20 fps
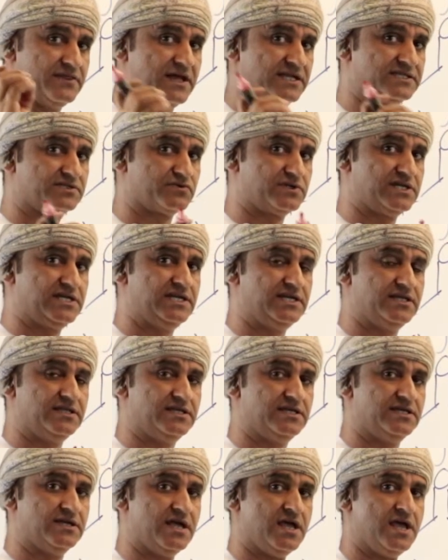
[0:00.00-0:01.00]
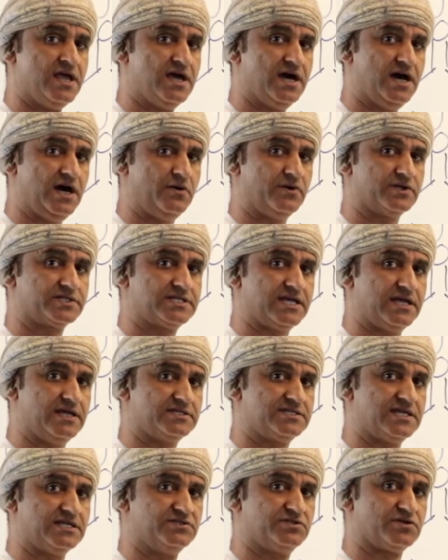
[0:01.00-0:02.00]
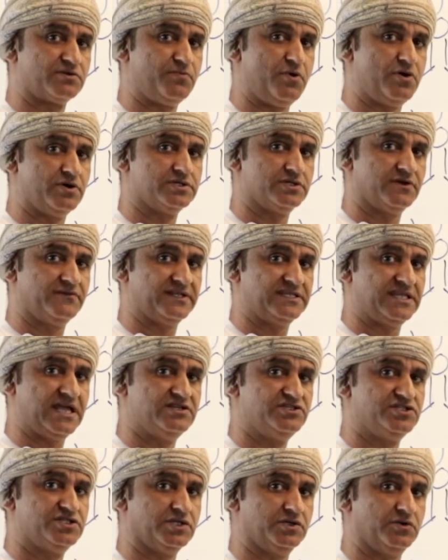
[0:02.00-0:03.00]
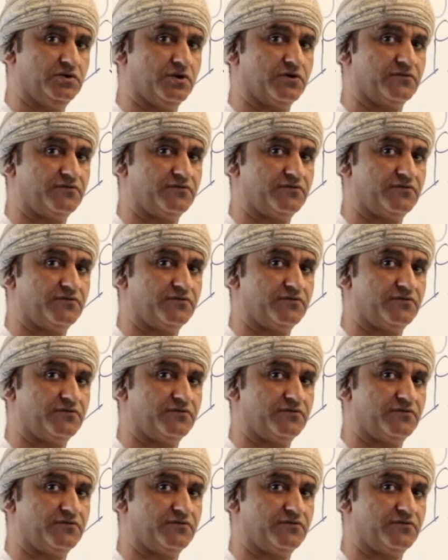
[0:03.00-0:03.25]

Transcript: That's really our center point of attention or